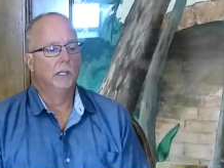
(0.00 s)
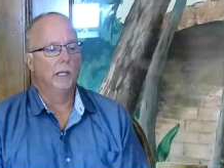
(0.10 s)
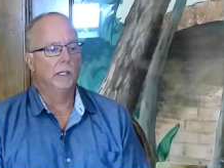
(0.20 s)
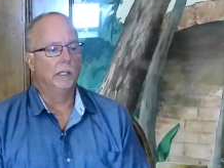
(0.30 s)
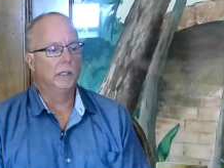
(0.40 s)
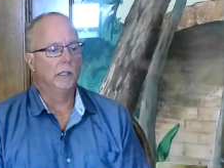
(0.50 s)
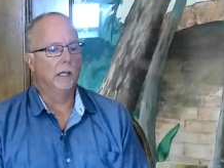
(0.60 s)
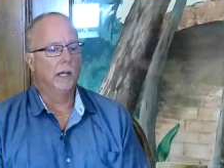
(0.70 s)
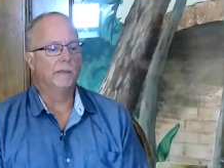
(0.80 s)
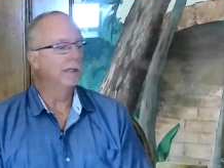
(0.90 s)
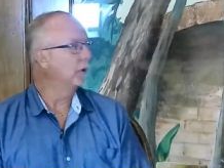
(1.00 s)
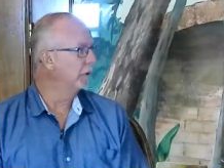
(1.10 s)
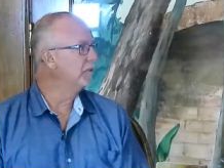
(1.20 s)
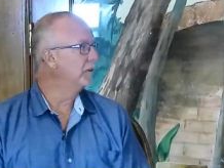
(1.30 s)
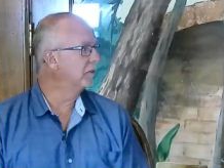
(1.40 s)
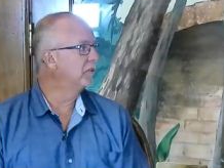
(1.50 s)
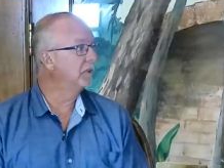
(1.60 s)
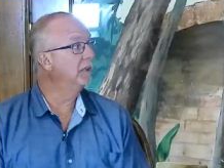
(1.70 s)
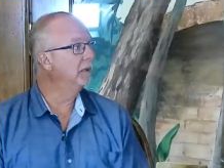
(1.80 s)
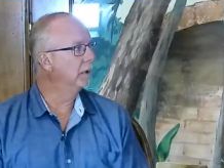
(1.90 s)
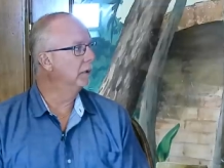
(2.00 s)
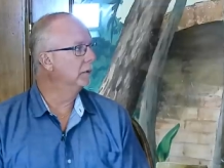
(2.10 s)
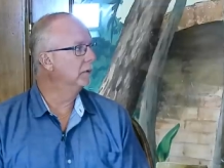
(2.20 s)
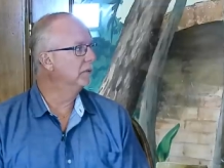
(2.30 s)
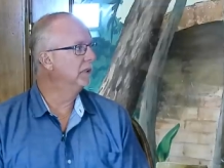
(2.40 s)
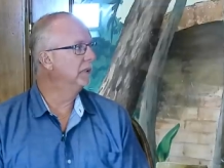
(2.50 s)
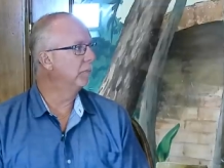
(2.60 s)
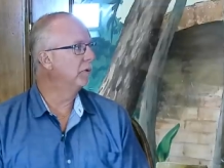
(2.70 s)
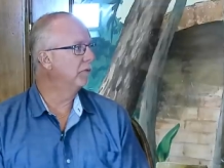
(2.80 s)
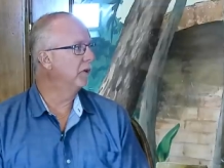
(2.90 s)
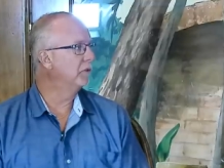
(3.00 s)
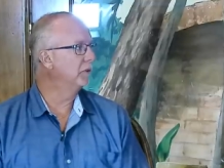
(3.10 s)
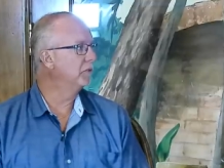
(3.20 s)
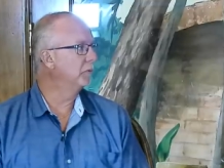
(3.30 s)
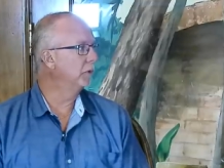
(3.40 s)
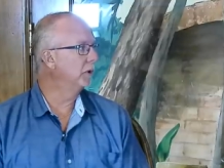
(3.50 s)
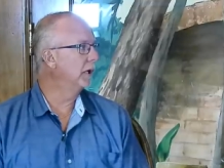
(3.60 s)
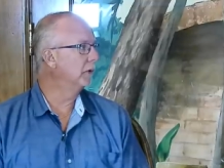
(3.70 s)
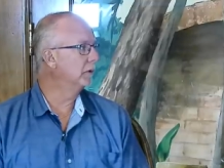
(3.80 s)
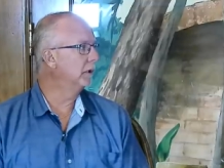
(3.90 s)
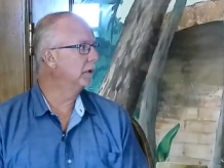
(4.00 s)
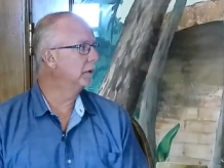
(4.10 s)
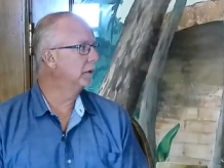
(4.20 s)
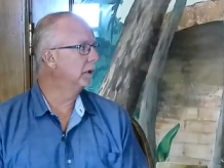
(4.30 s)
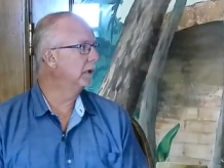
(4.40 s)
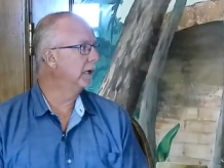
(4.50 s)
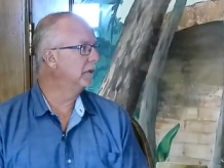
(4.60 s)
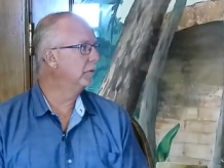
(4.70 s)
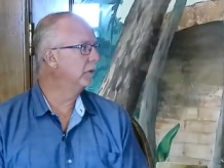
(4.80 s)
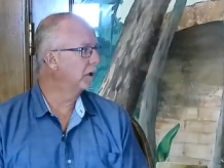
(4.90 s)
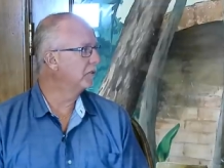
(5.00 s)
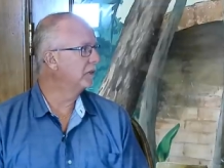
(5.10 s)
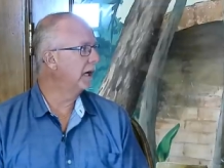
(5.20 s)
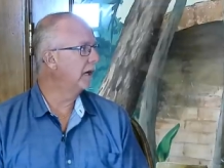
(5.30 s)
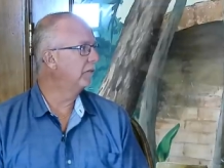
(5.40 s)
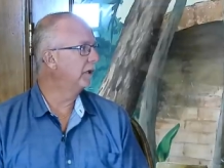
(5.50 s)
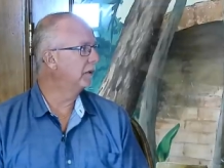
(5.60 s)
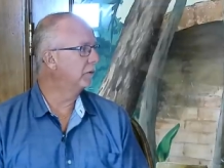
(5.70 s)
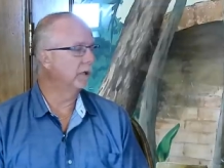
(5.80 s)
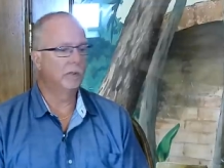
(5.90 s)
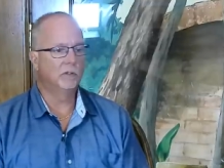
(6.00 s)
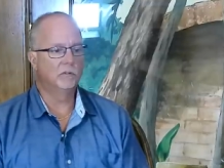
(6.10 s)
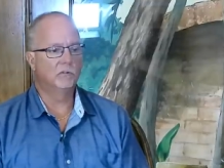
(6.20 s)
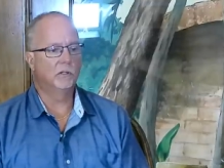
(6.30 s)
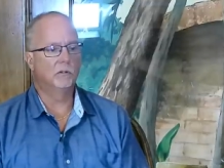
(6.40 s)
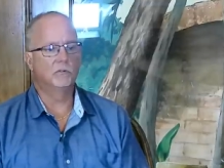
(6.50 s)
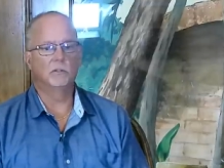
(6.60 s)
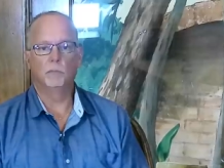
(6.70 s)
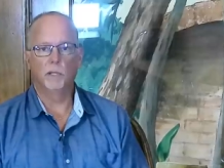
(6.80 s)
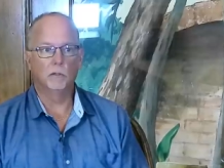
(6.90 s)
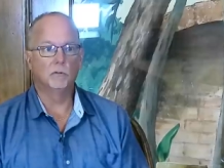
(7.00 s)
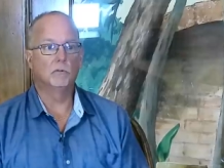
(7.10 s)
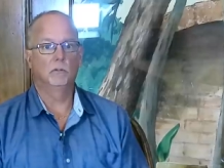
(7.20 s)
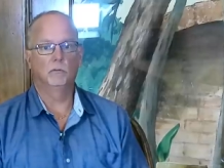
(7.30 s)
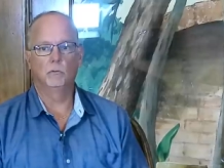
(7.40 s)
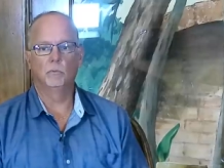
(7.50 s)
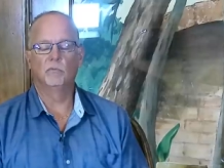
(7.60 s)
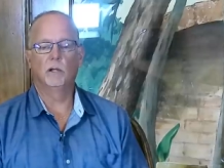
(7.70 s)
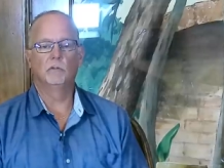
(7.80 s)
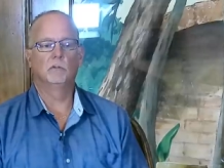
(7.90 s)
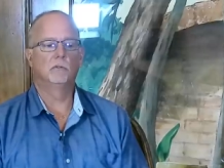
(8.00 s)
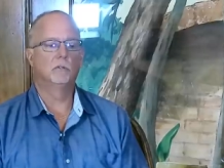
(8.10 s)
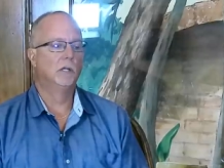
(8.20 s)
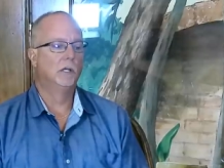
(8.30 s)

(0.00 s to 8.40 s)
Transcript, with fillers: And I think our residents see that professionalism when they're out there engaging with our staff at the recreation centers and the managers and the supervisors